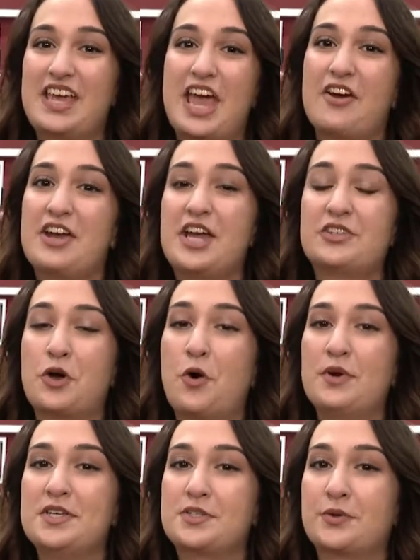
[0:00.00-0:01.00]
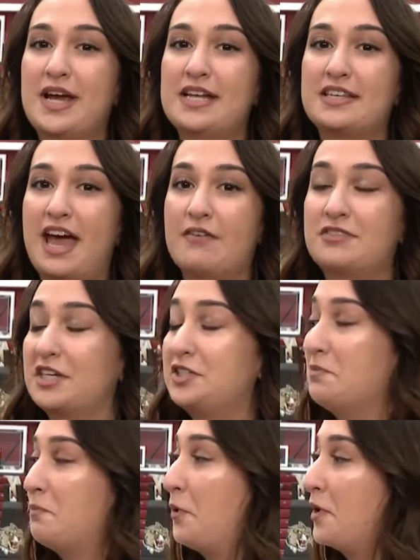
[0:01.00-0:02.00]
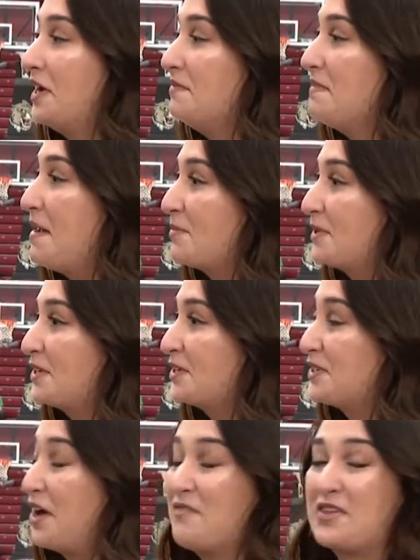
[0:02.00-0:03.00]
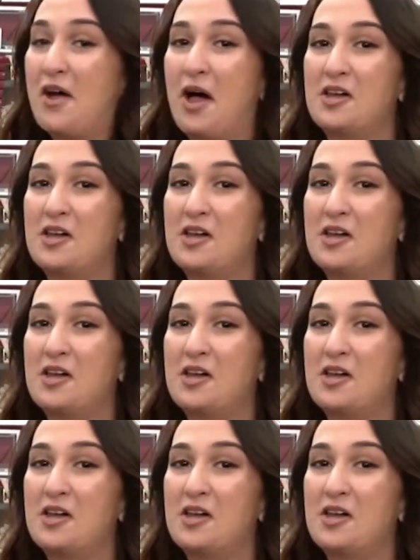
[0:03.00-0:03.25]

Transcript: Gary, it's always great to have such important members of the